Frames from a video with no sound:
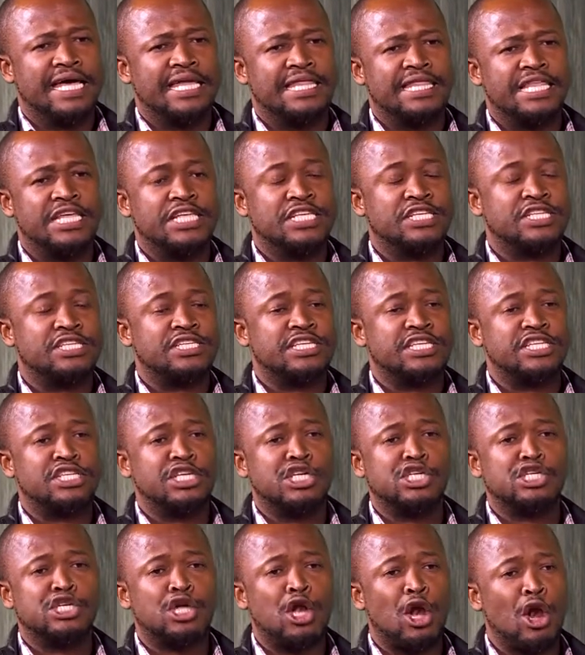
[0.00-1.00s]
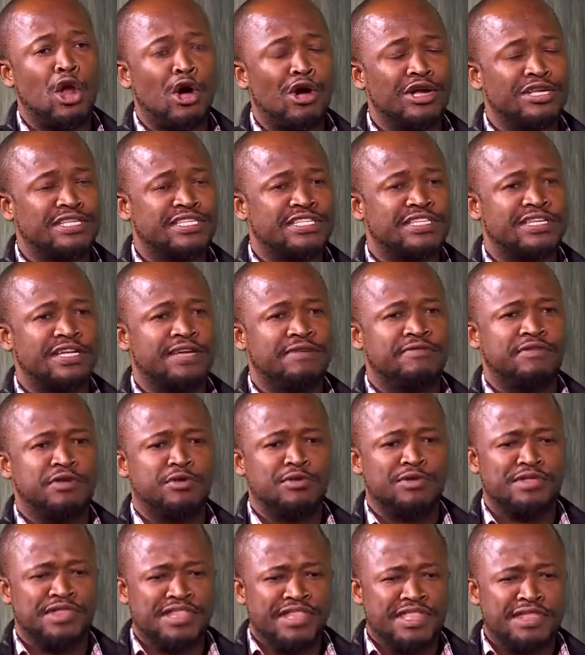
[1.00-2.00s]
There's just a lot, even
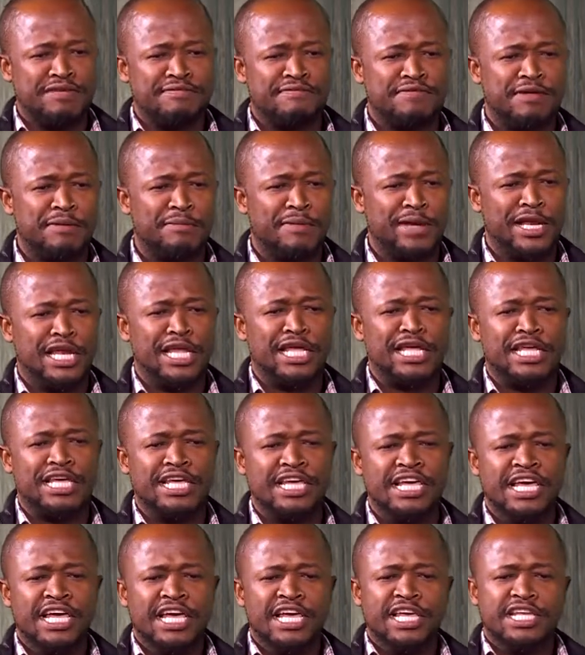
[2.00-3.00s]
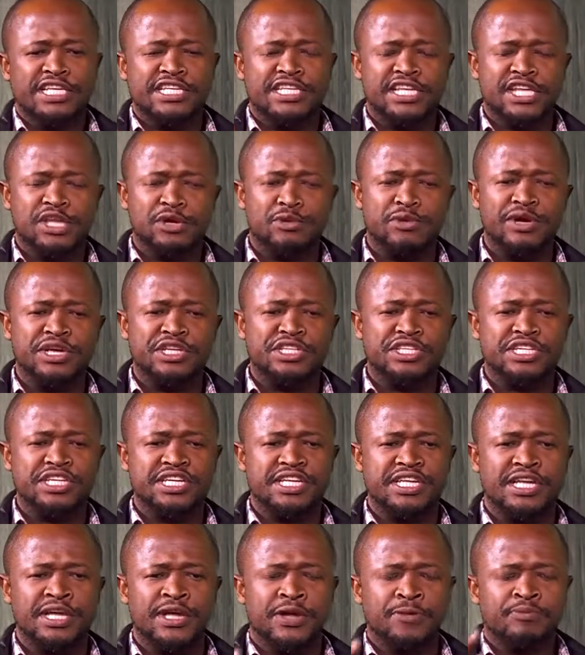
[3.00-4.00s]
within the family situation,